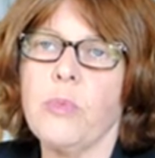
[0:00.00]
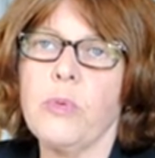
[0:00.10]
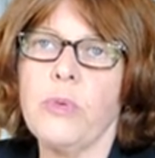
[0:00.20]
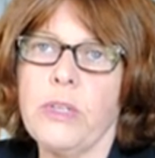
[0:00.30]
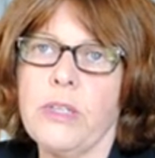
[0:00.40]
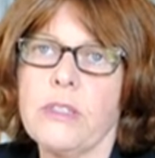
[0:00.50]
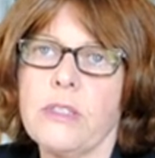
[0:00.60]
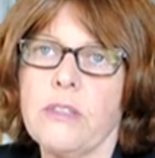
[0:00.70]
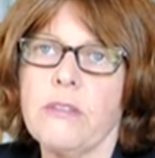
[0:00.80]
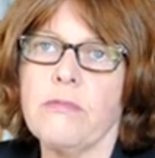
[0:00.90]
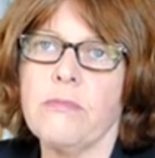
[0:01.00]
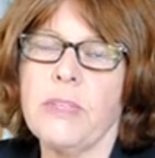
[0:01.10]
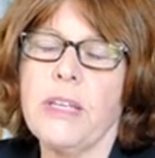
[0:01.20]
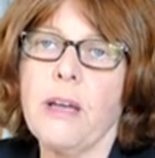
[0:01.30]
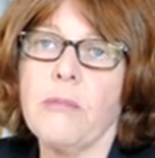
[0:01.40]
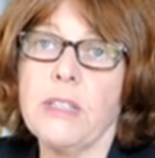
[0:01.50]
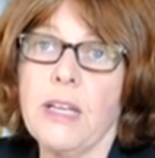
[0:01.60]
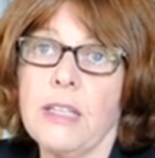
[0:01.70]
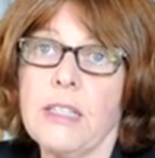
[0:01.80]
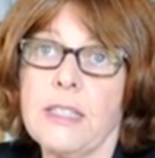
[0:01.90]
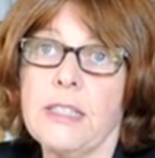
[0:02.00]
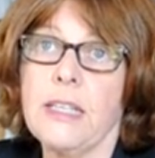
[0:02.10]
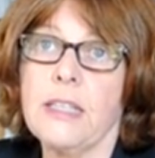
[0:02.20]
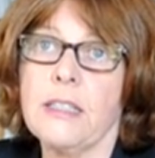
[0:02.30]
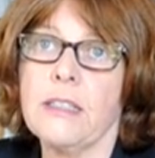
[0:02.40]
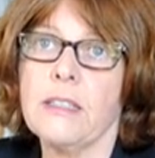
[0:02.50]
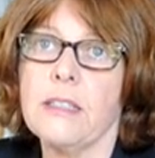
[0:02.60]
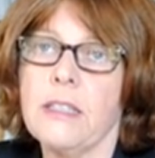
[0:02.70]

point of being able to understand it.